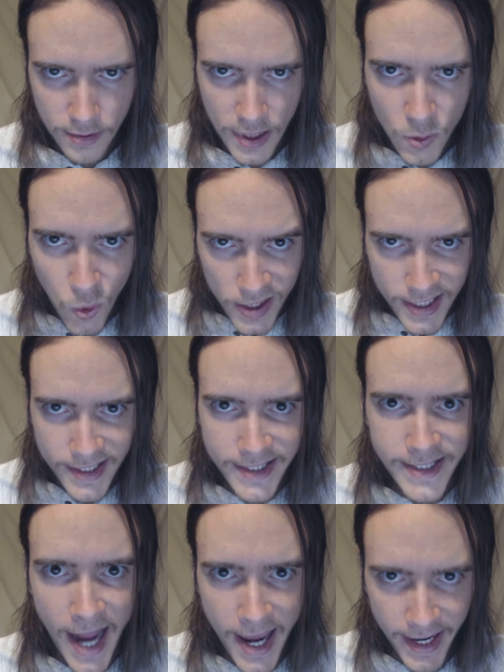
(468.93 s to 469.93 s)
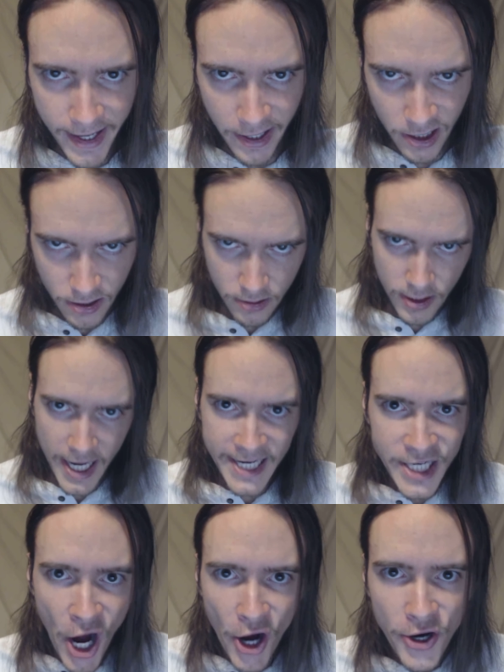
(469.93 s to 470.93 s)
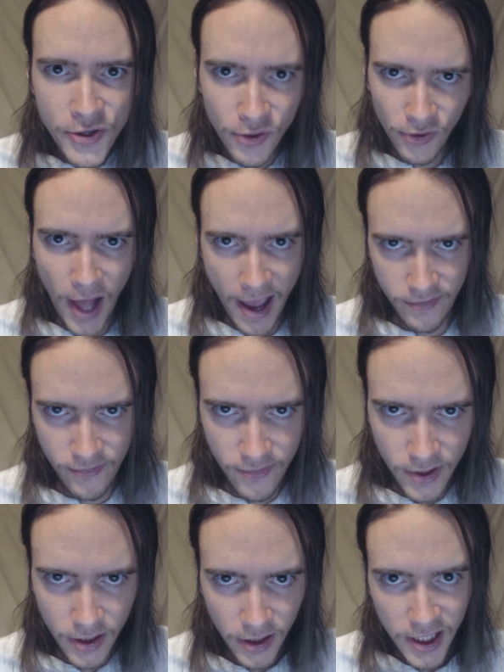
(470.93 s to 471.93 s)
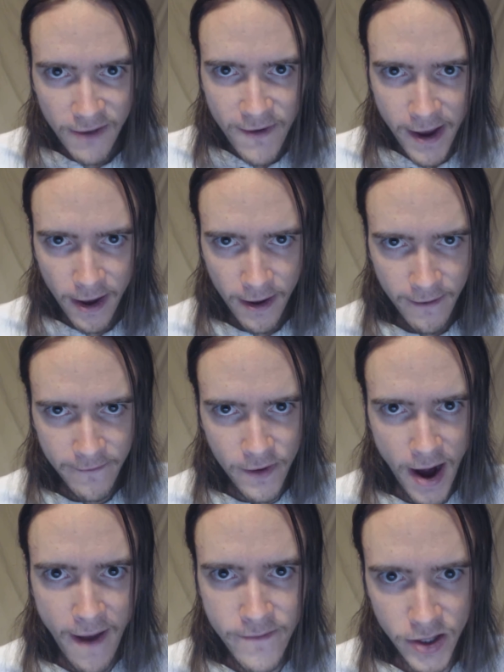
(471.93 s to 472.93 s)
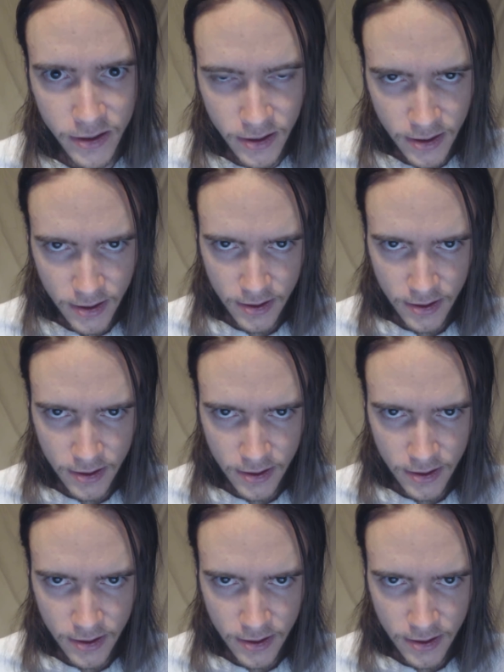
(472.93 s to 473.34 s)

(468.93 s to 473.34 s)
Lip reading: is what's at stake here. Eternal life. Living forever.